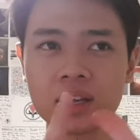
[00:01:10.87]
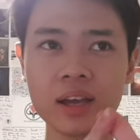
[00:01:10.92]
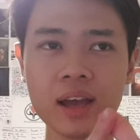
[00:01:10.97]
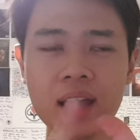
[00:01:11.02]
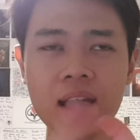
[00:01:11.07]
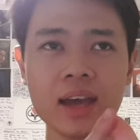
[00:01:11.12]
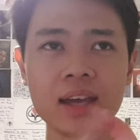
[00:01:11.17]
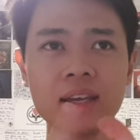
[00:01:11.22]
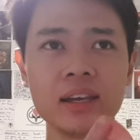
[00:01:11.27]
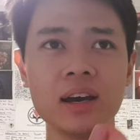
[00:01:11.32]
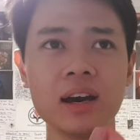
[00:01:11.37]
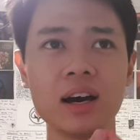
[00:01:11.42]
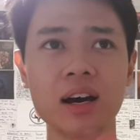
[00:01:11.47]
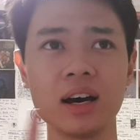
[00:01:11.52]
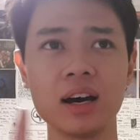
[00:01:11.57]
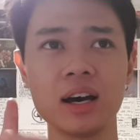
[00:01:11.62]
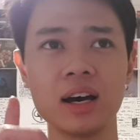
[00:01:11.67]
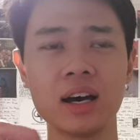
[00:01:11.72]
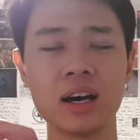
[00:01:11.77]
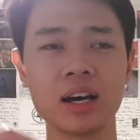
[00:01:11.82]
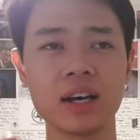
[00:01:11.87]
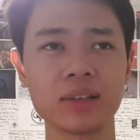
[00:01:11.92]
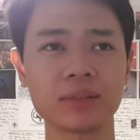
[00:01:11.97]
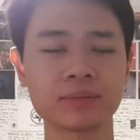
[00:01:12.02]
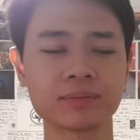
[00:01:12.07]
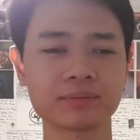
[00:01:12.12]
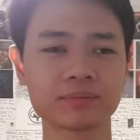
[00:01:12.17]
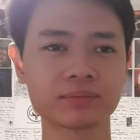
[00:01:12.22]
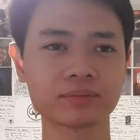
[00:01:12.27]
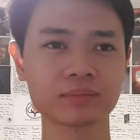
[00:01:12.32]
a uh,
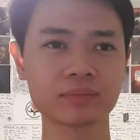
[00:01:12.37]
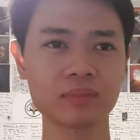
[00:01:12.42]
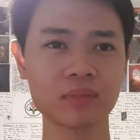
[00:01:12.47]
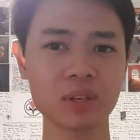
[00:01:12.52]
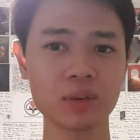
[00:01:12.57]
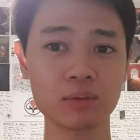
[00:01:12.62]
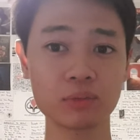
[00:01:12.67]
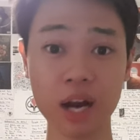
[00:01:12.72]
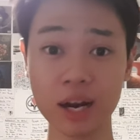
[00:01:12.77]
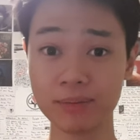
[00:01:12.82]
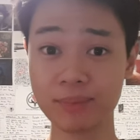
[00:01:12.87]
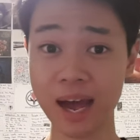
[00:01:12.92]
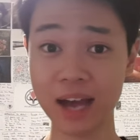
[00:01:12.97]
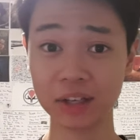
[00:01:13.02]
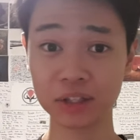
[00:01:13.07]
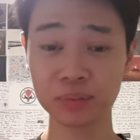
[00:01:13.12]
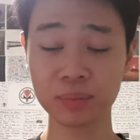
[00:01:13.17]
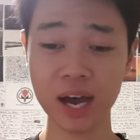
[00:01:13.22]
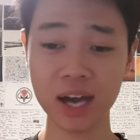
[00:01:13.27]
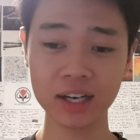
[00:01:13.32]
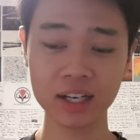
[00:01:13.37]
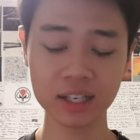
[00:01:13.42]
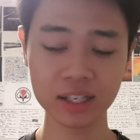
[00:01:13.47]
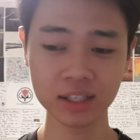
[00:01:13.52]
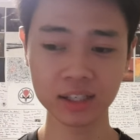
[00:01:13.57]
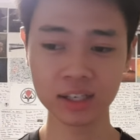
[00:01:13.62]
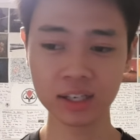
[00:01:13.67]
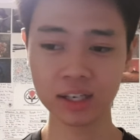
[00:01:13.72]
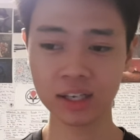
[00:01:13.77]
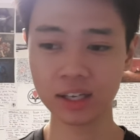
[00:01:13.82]
redback spider,